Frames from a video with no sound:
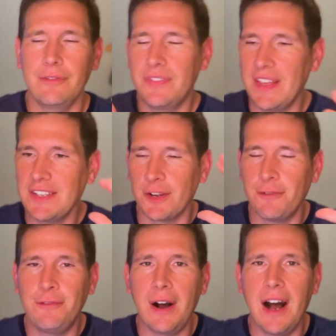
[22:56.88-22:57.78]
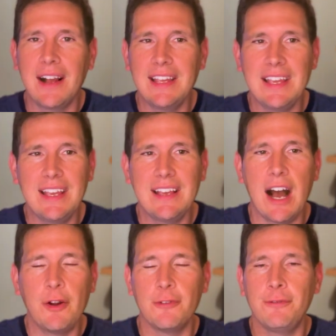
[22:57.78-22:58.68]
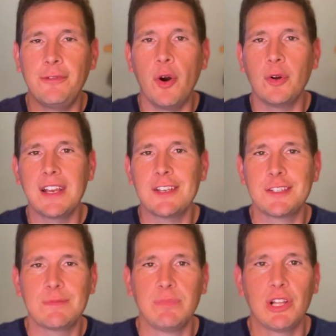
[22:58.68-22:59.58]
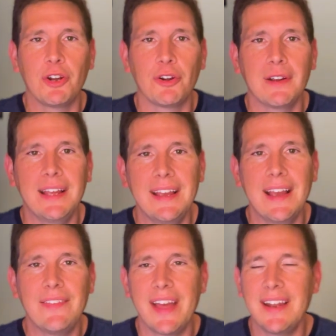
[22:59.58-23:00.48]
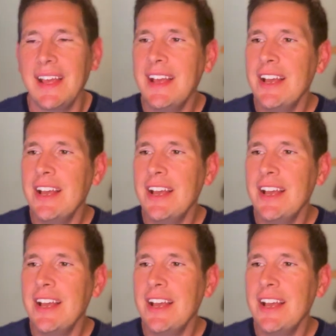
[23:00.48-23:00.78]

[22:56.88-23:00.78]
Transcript: things are foggy, out of focus, blurry, and then